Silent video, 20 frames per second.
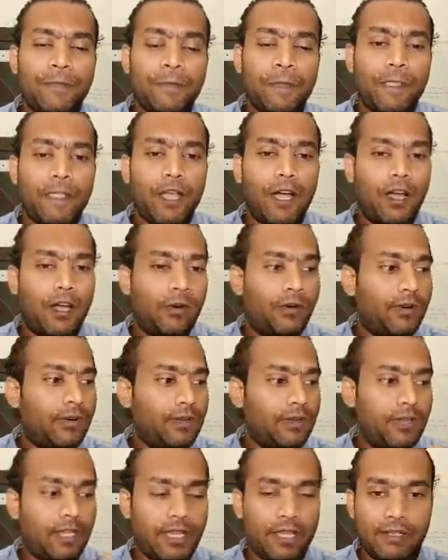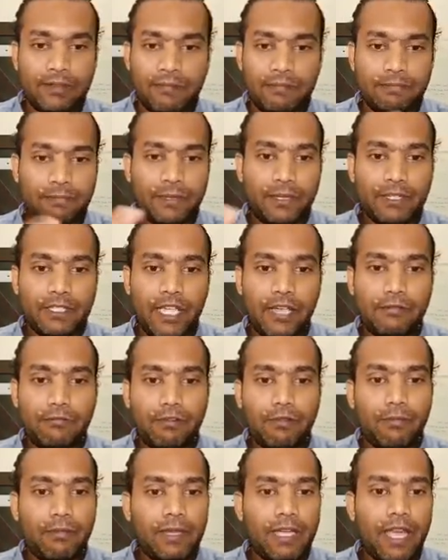are like, because I'm
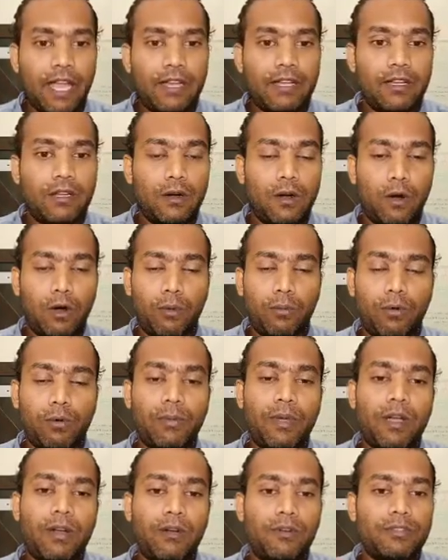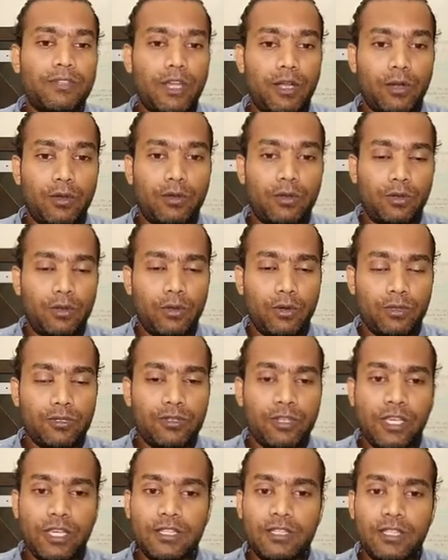from a mechanical or automotive background, so I know those
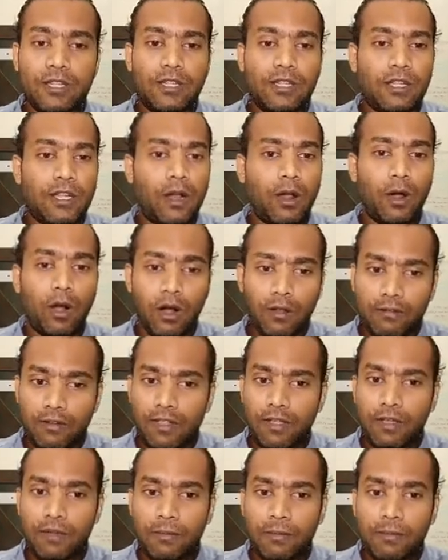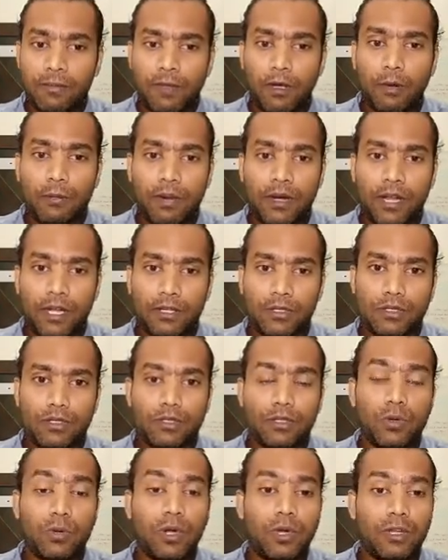things, and there are a lot of other competitions
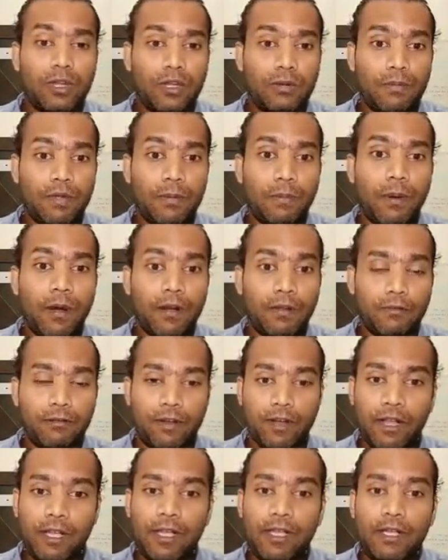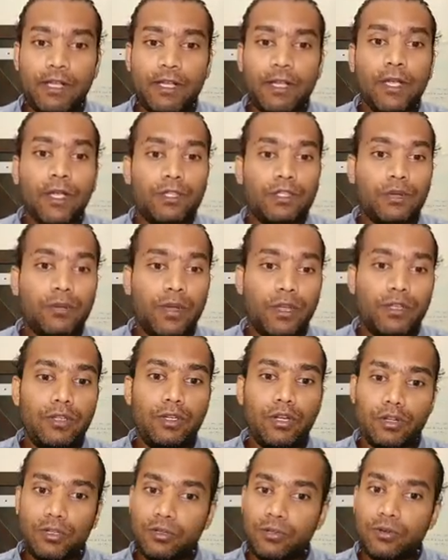too where you can be a part of it. So when
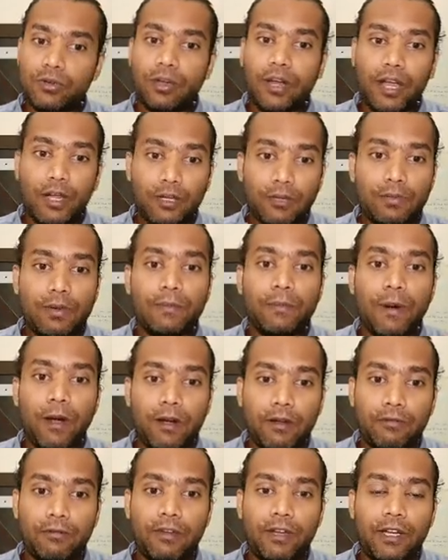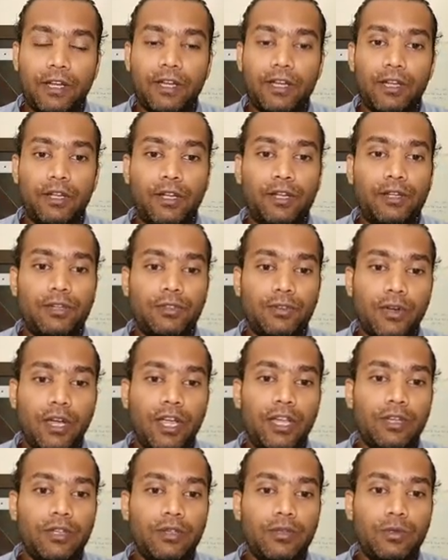you're trying to be a part of it, you're
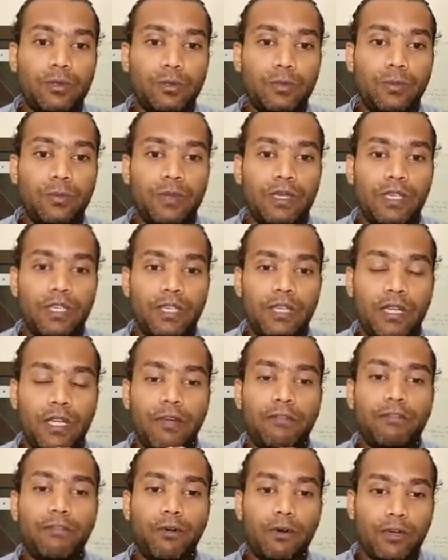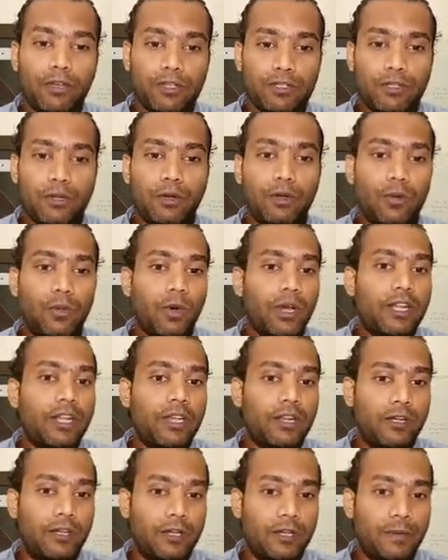trying to be focused onto one
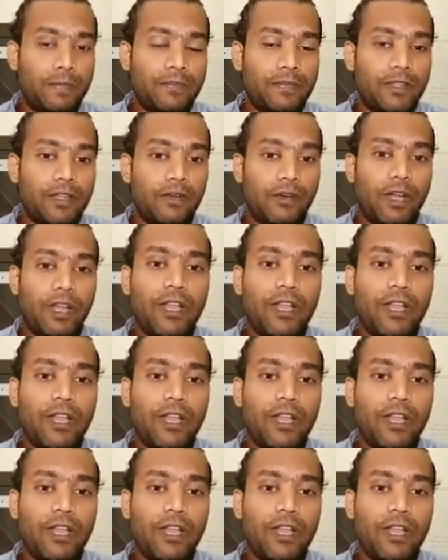area, right?